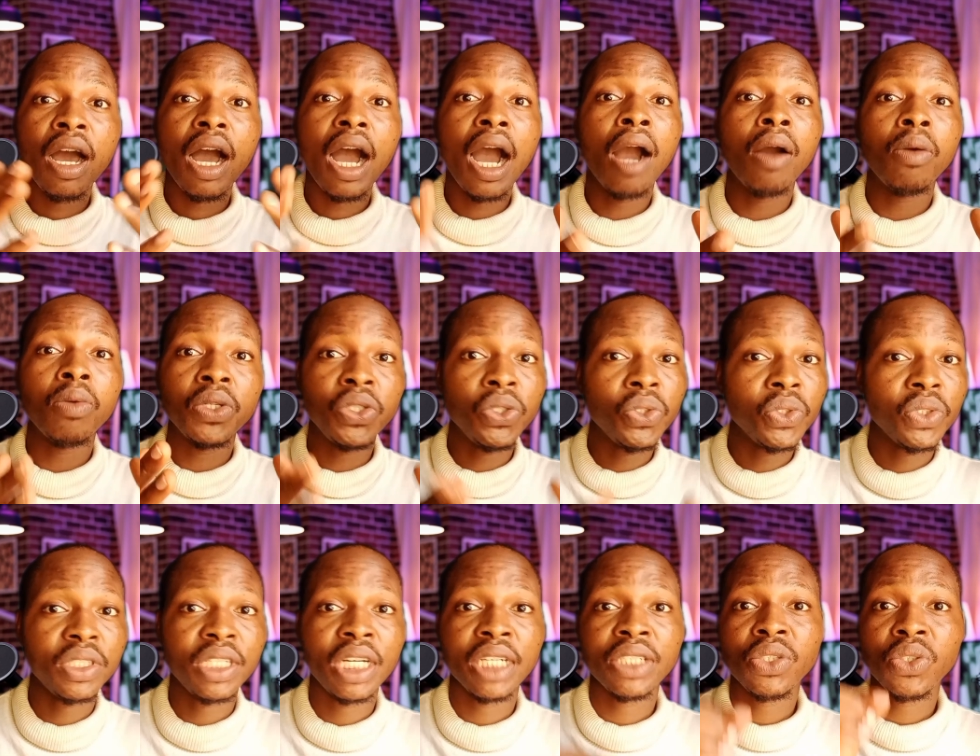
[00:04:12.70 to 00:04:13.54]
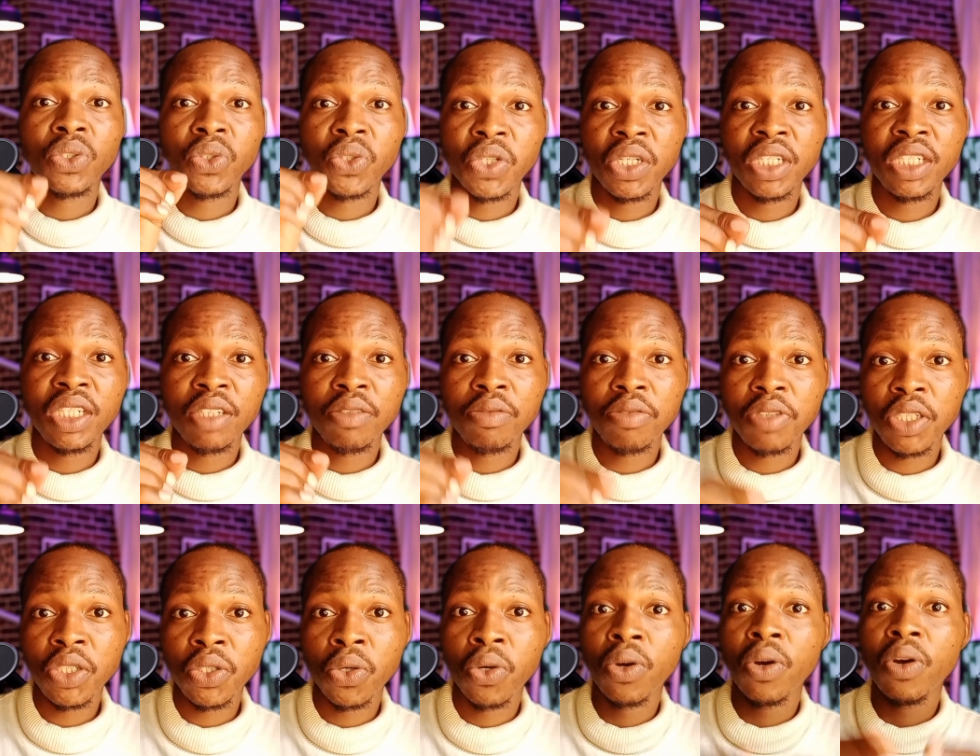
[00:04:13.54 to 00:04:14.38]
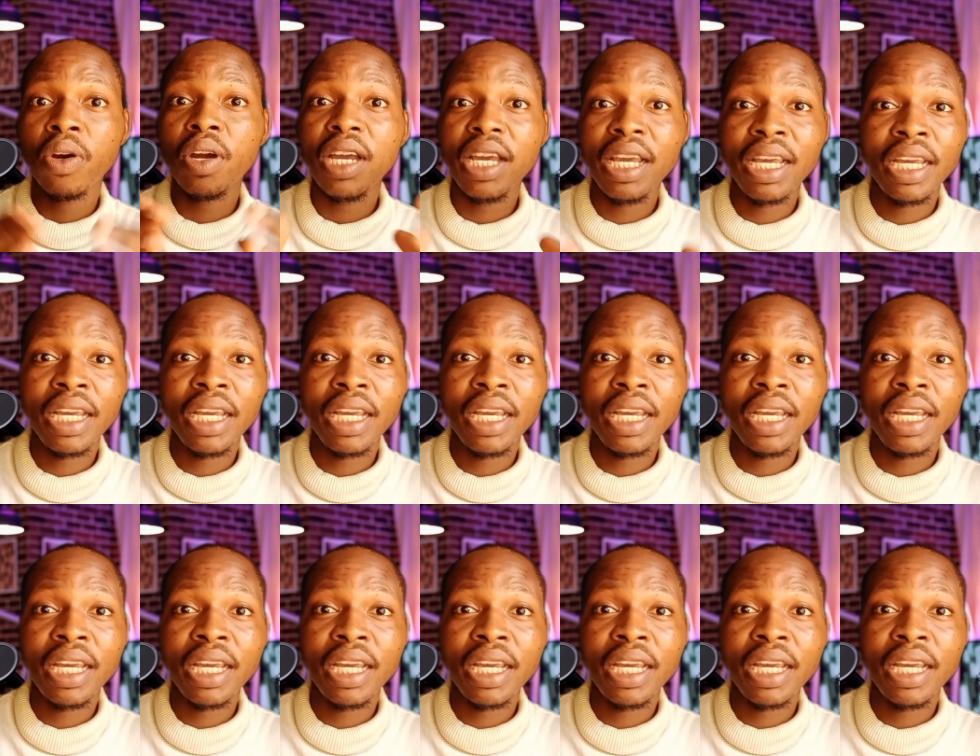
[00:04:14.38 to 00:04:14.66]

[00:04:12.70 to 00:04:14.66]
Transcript: I will use that to create a video